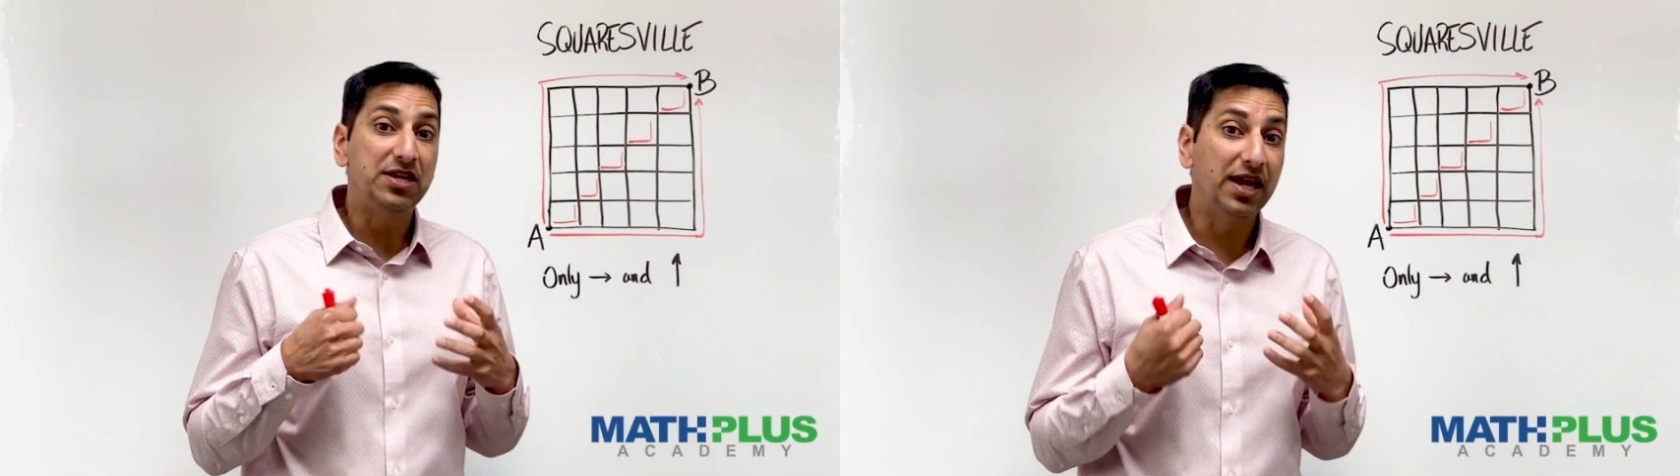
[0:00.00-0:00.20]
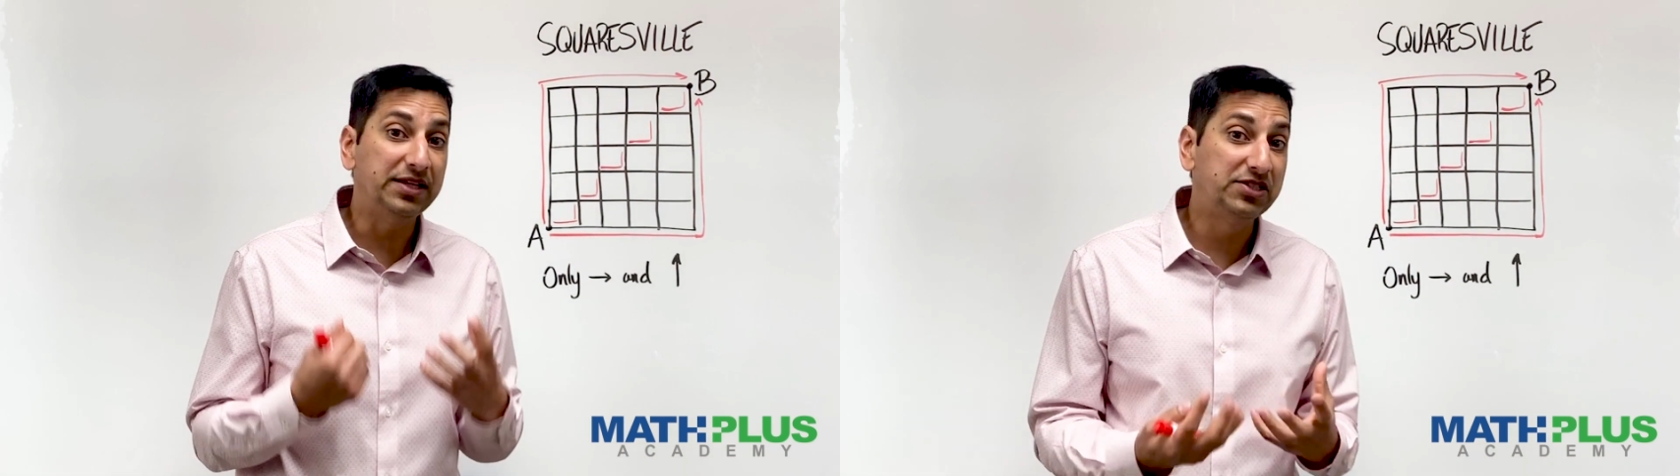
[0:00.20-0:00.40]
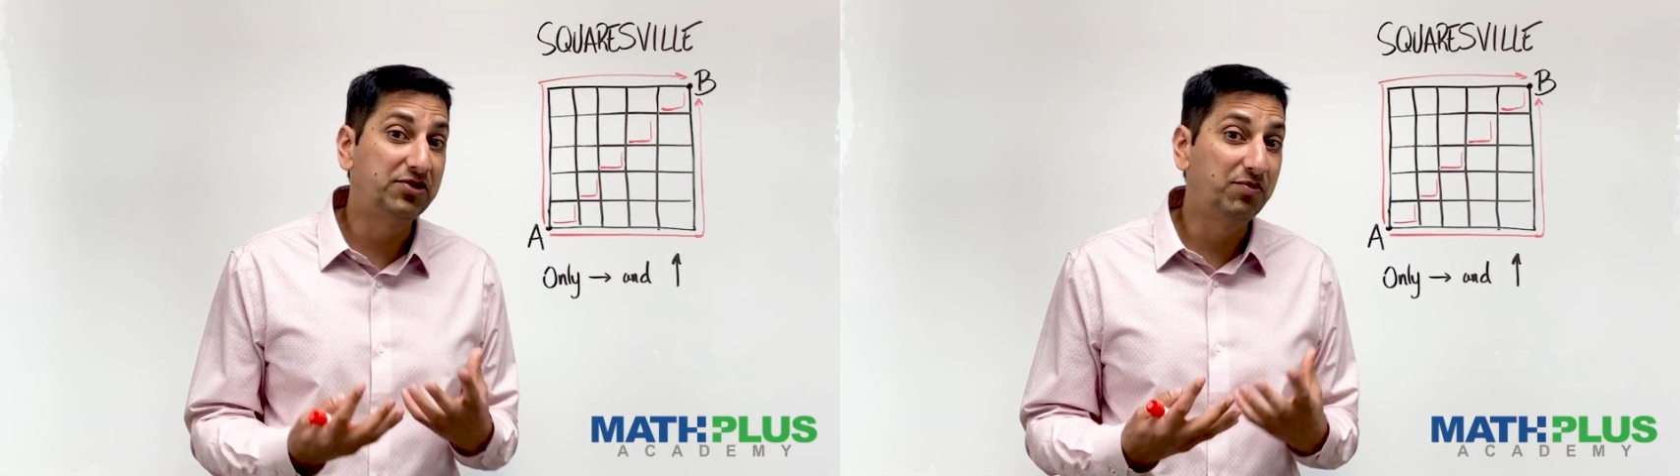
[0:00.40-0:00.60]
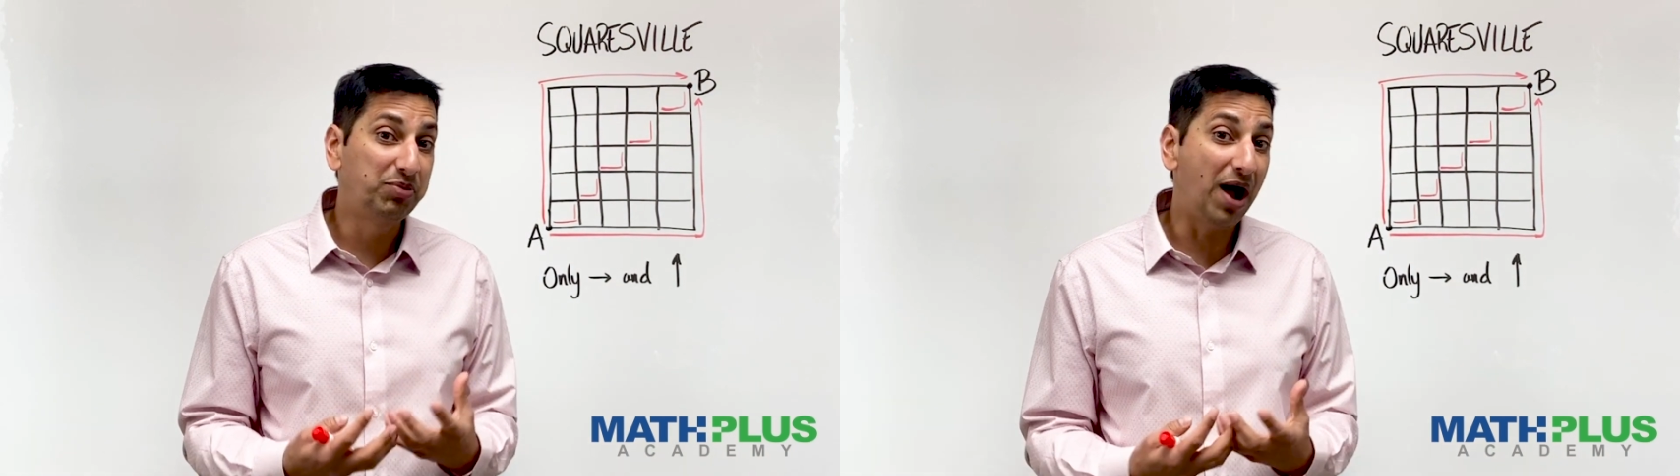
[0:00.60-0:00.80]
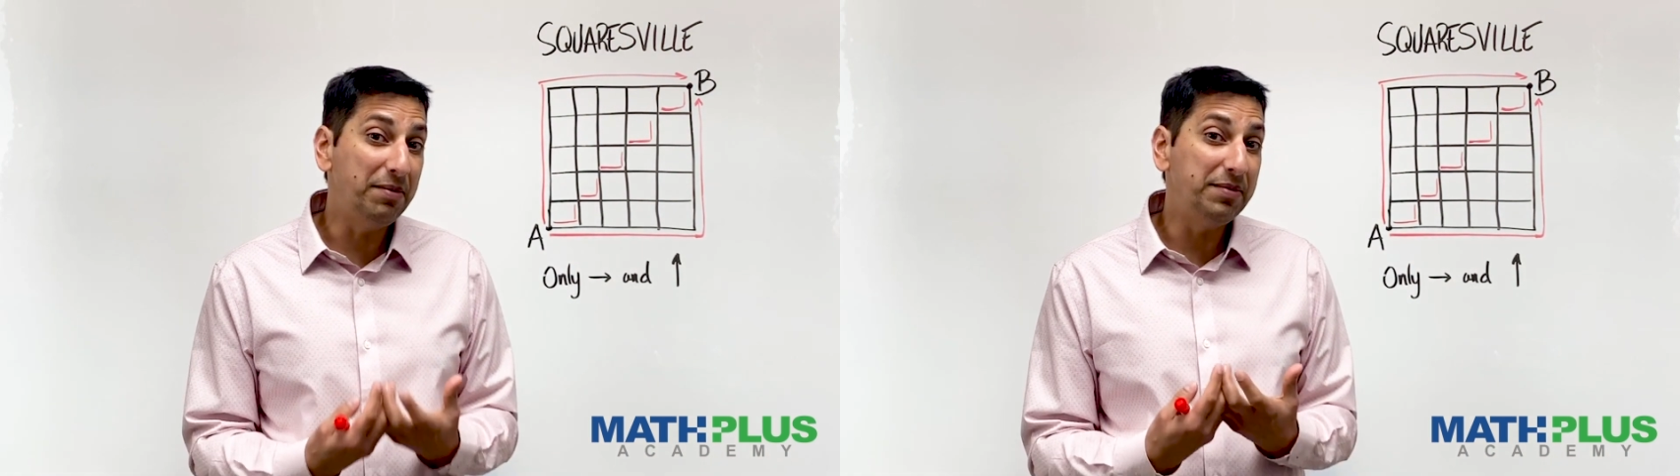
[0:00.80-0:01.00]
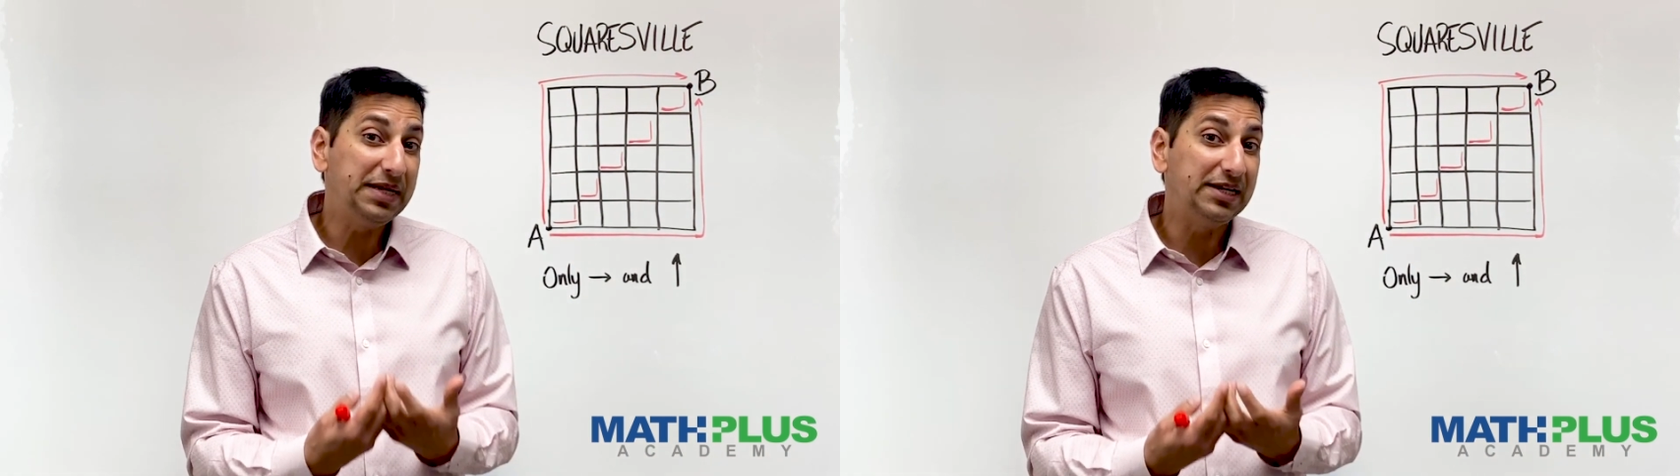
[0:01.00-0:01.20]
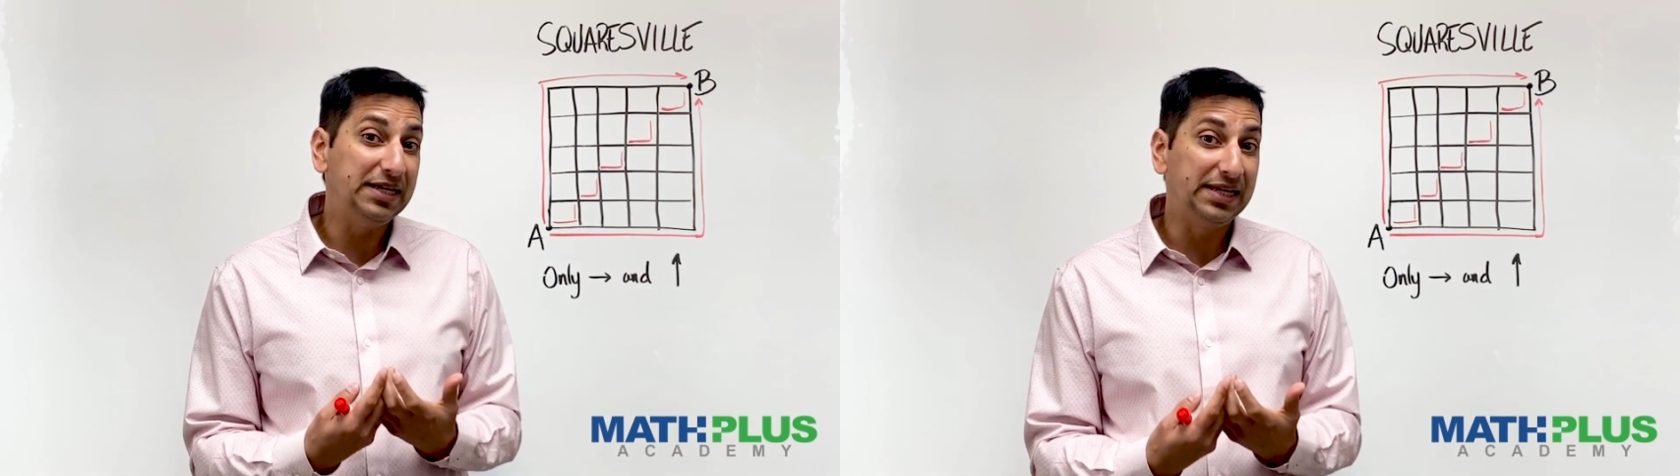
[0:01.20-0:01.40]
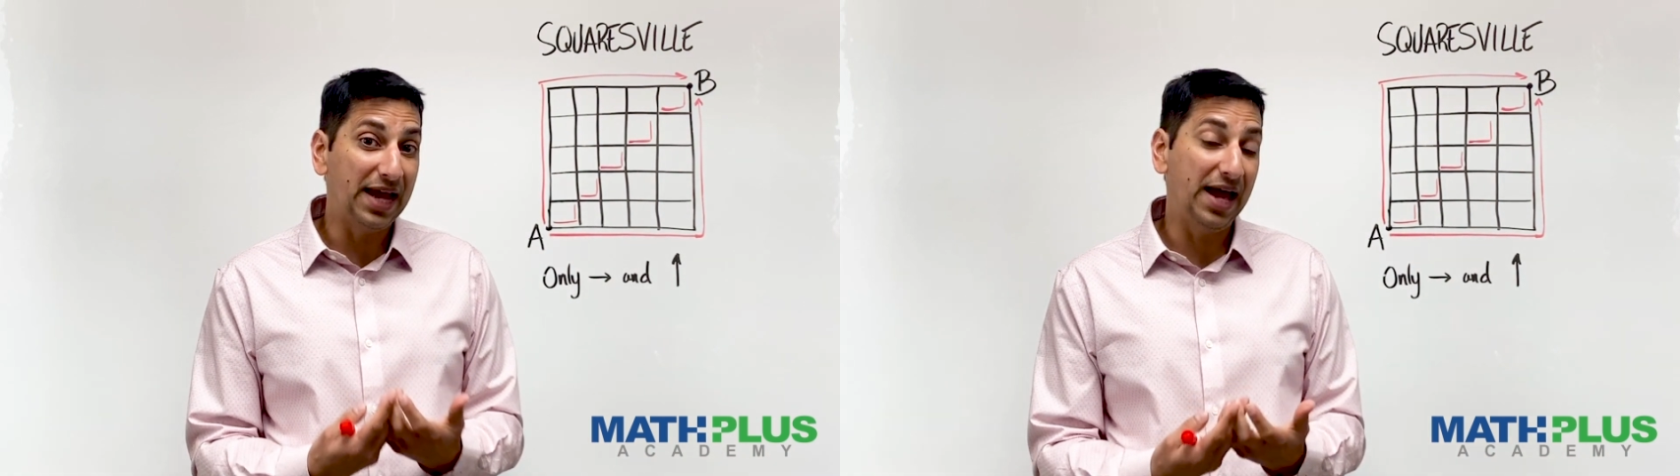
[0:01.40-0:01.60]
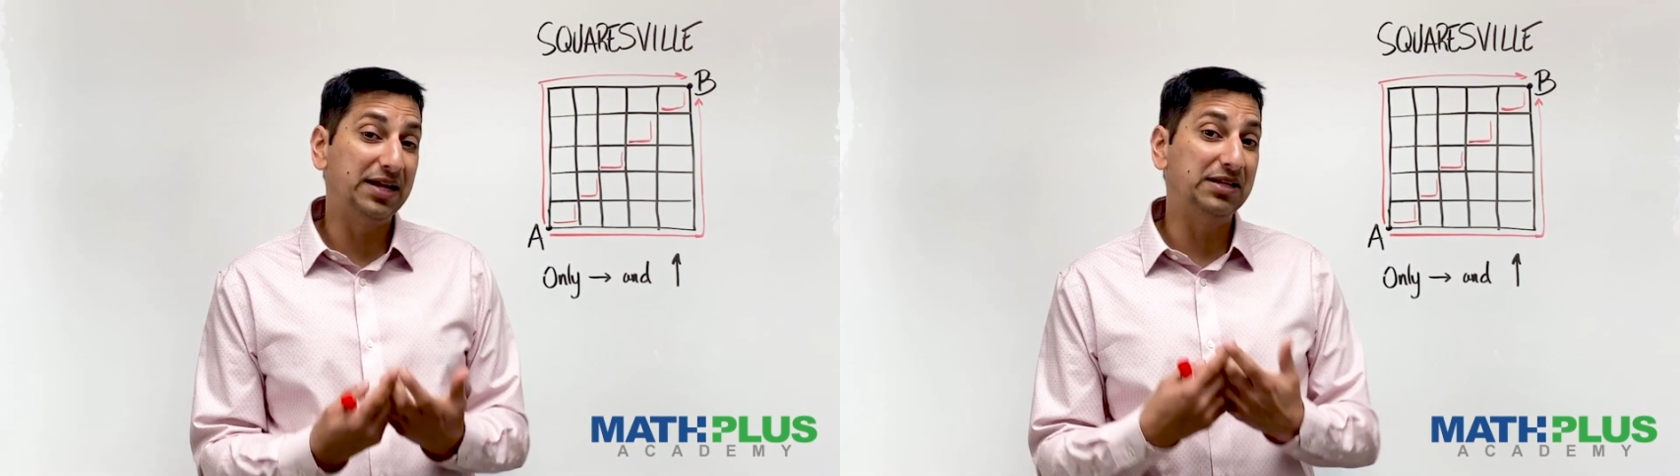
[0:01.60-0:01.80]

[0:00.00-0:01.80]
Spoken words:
it's probably going to get